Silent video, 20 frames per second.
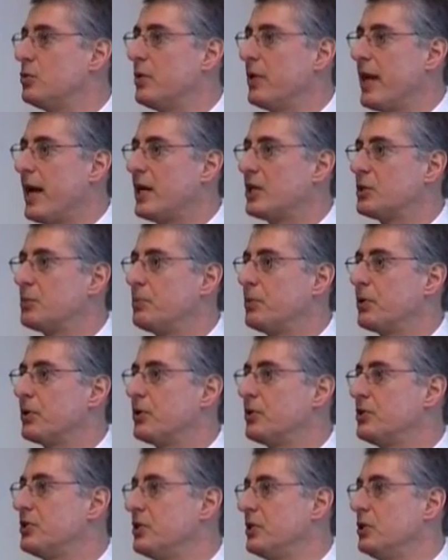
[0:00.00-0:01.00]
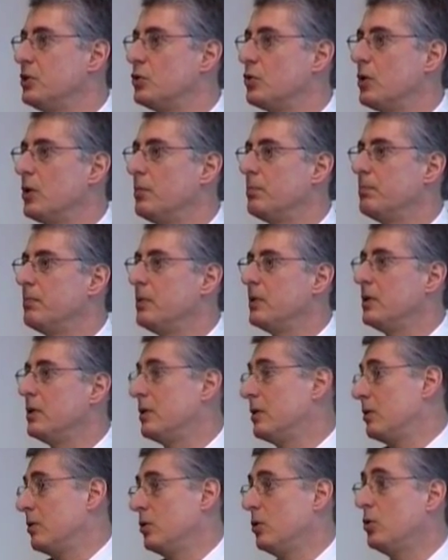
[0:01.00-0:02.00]
with Asperger's syndrome
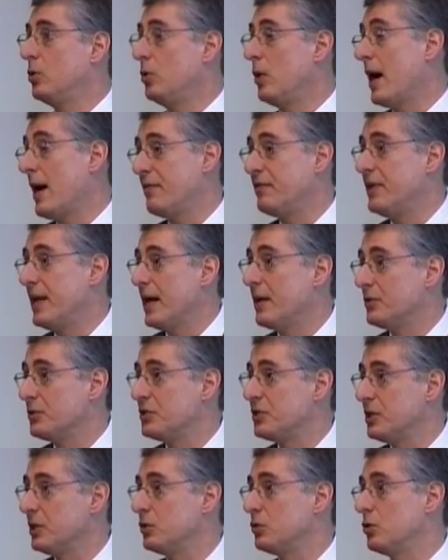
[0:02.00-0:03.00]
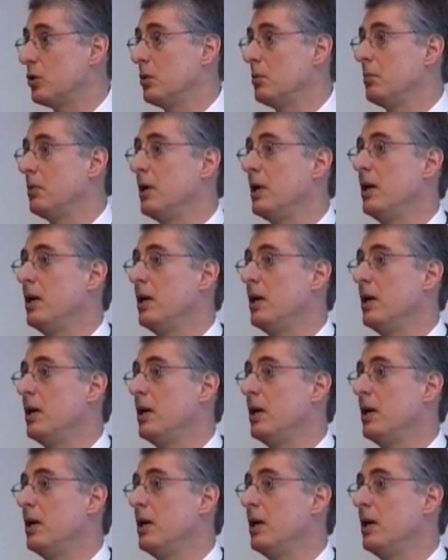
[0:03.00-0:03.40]
who have Down syndrome.